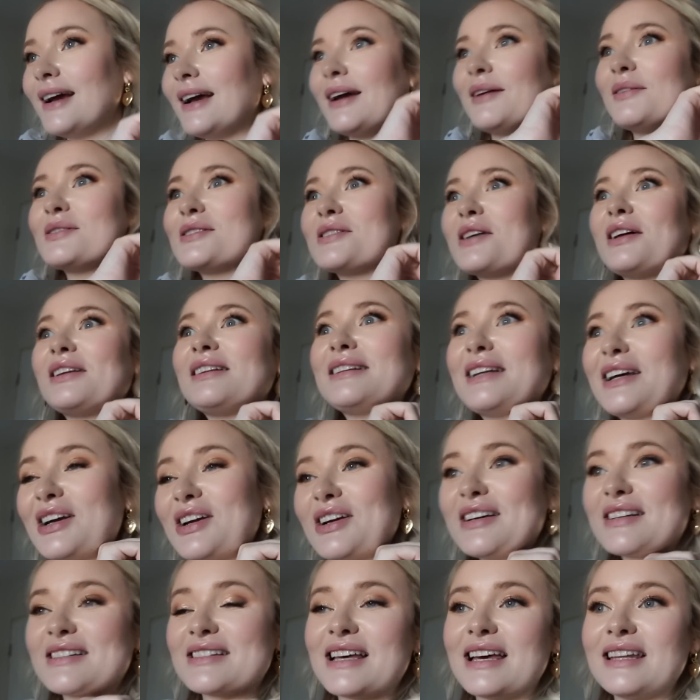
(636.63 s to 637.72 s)
It was
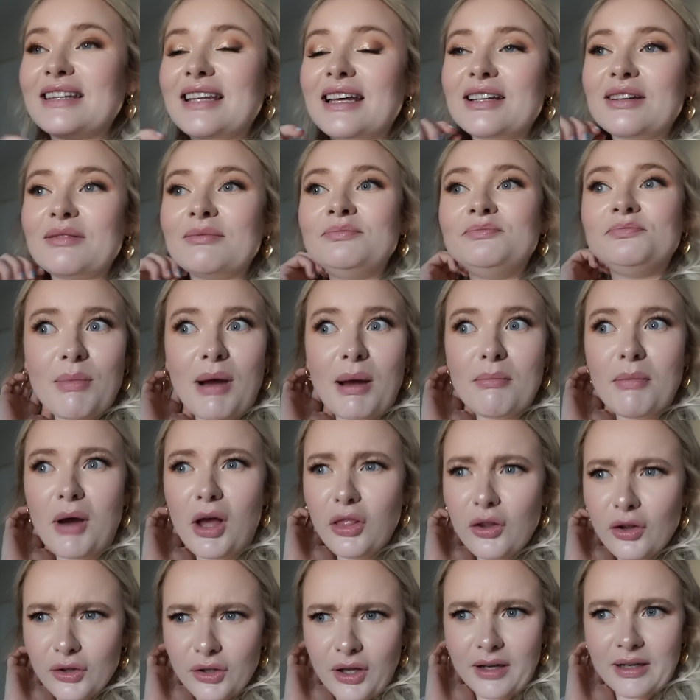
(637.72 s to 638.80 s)
hilarious. And then my
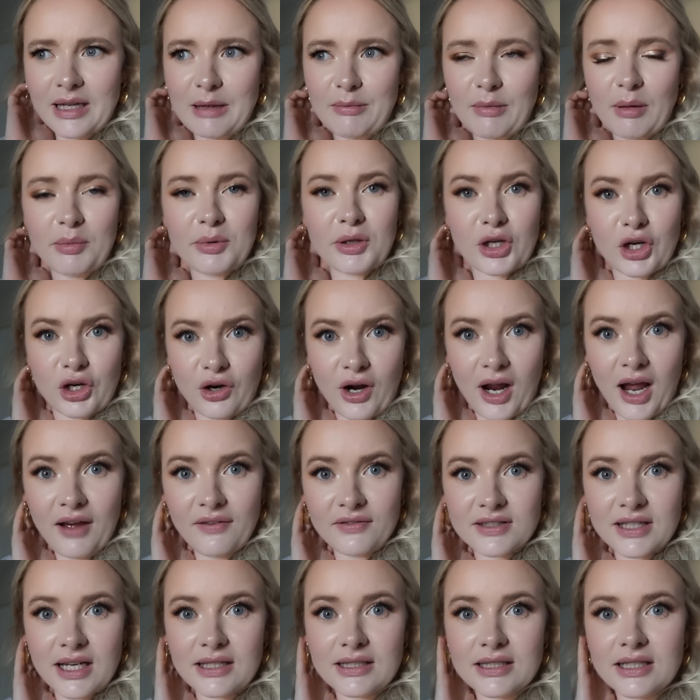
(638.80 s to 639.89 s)
mother-in-law came up with a
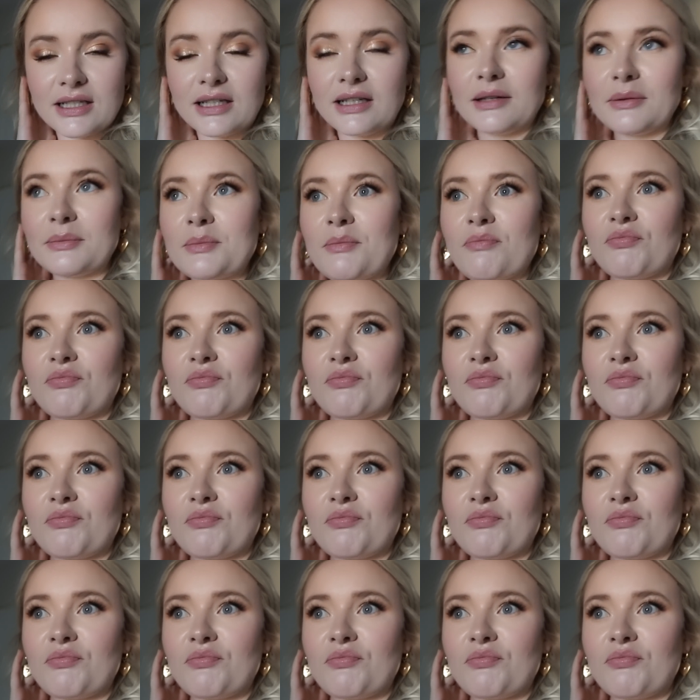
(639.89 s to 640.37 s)
craft idea.